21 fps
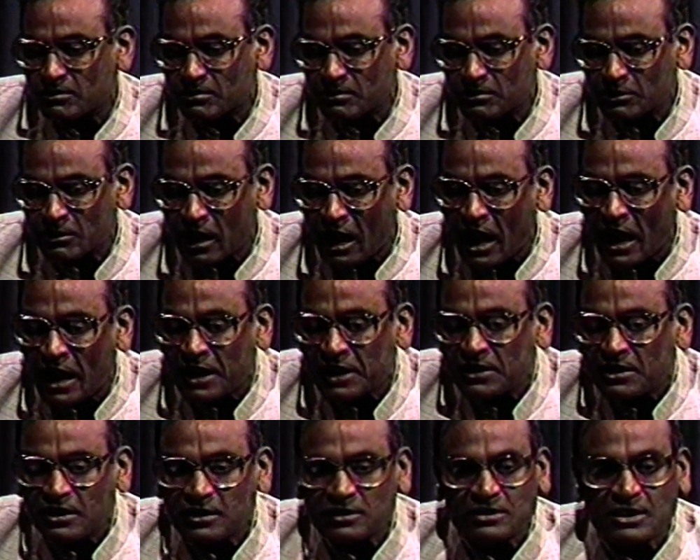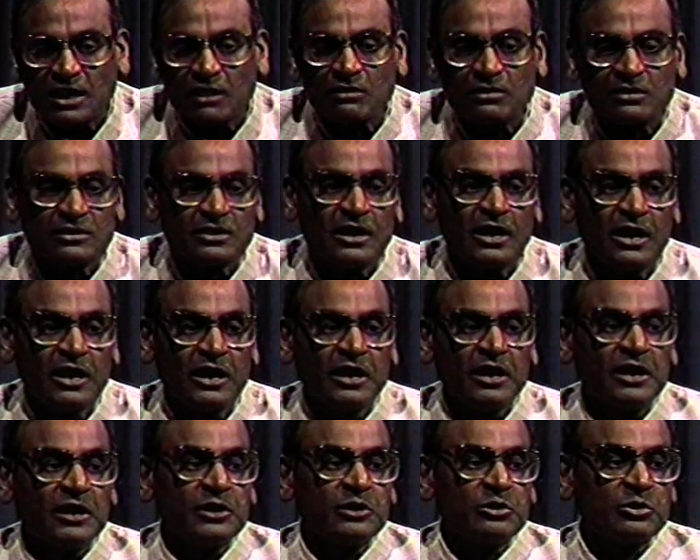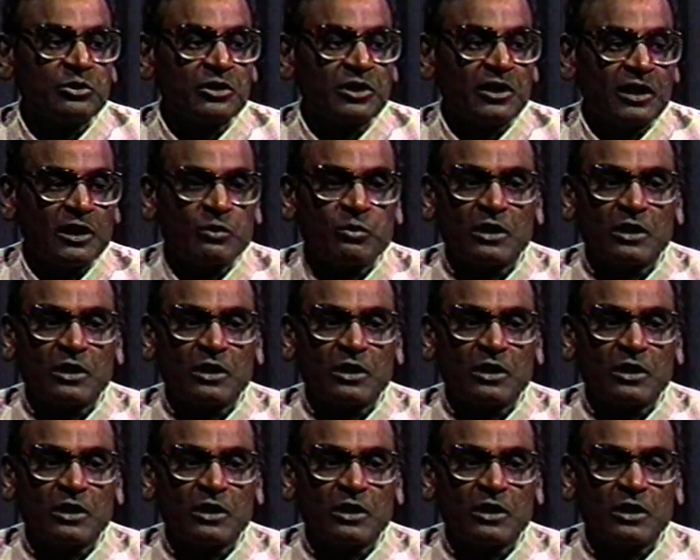hide ourselves, to think,